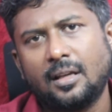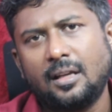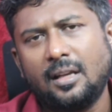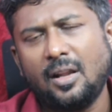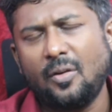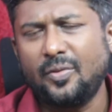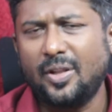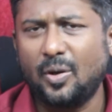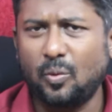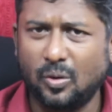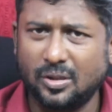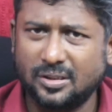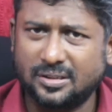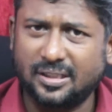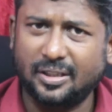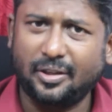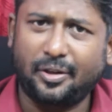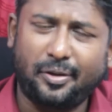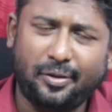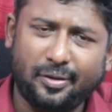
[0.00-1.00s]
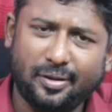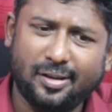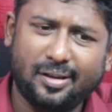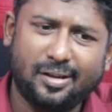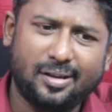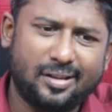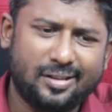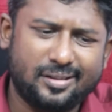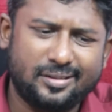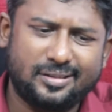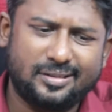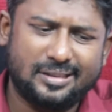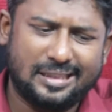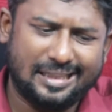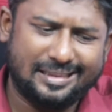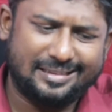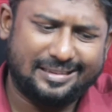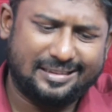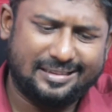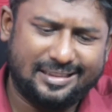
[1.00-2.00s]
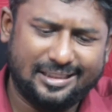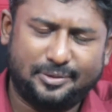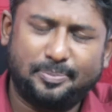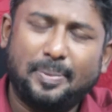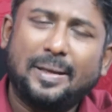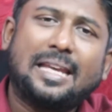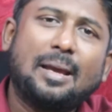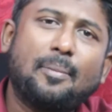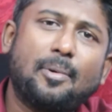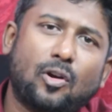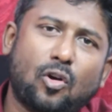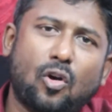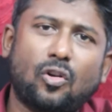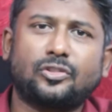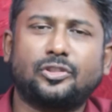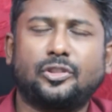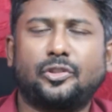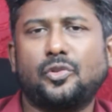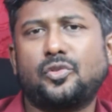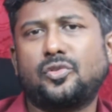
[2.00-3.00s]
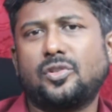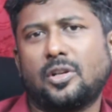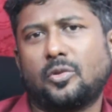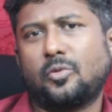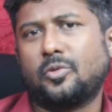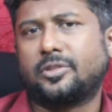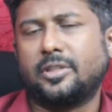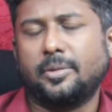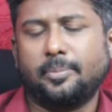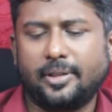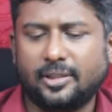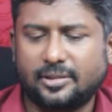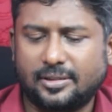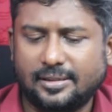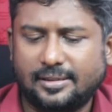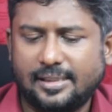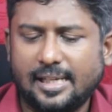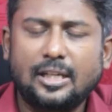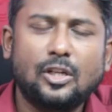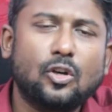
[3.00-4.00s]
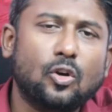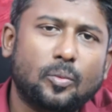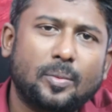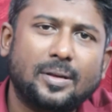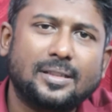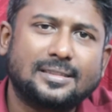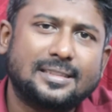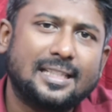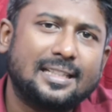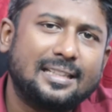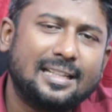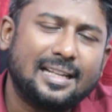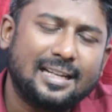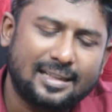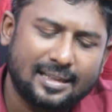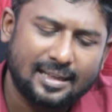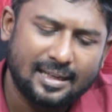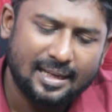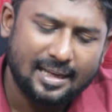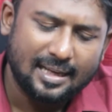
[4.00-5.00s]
Now there was this became a constitutional question, because the state government said that